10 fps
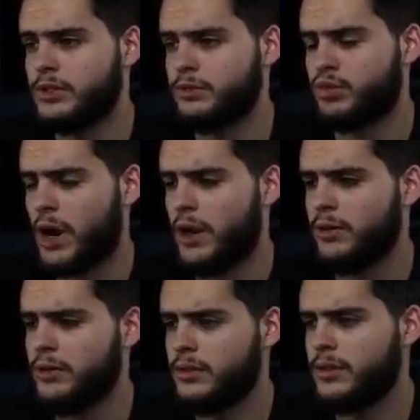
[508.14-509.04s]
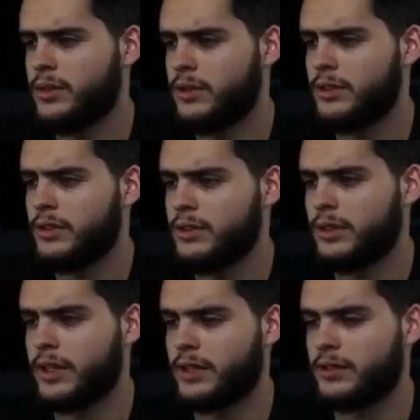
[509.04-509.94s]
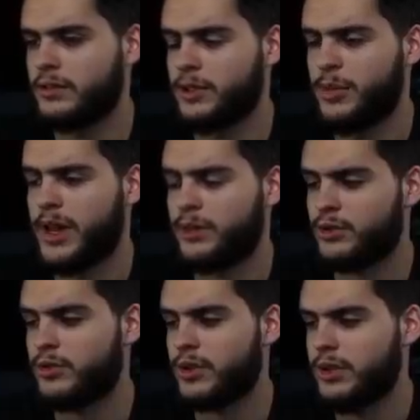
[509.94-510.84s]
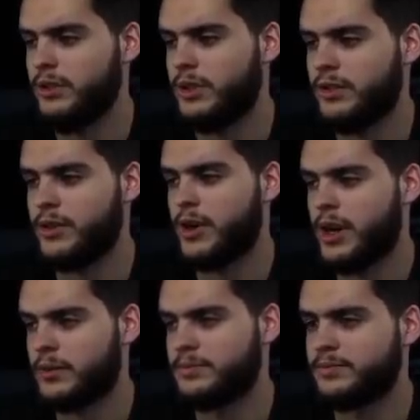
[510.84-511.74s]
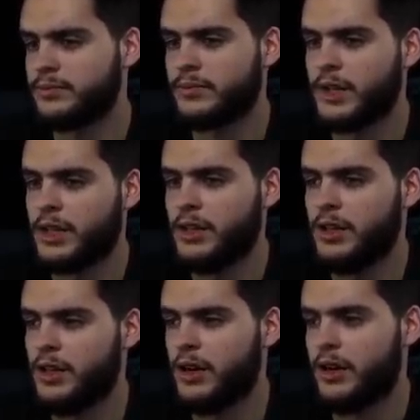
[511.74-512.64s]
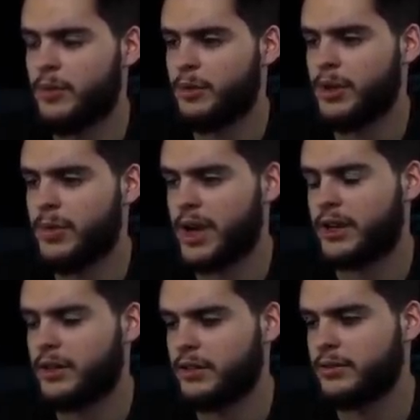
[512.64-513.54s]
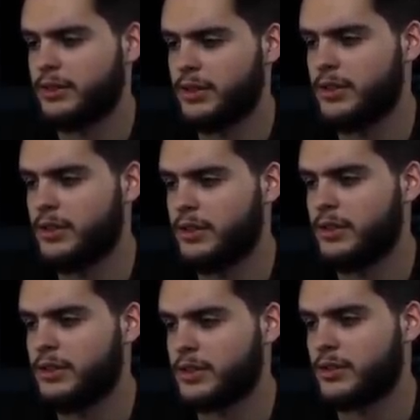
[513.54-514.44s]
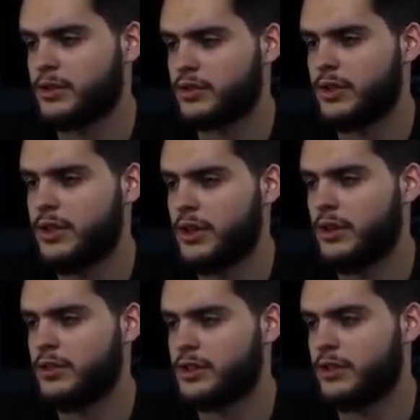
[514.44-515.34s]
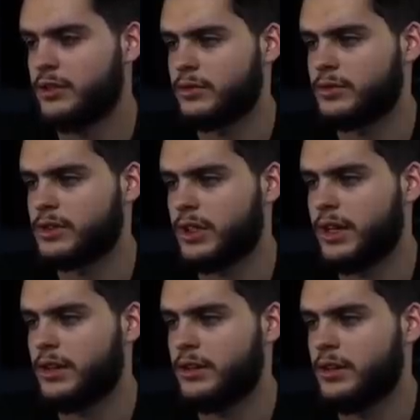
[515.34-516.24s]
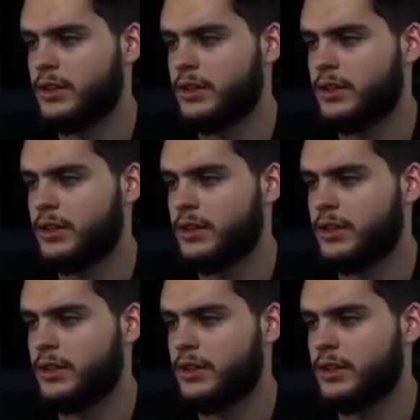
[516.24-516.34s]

Brown, like the Panthers rookie. I didn't even know I had him. All right, I'm gonna play back here. I'm gonna do a screen. No, he's gonna do a slant.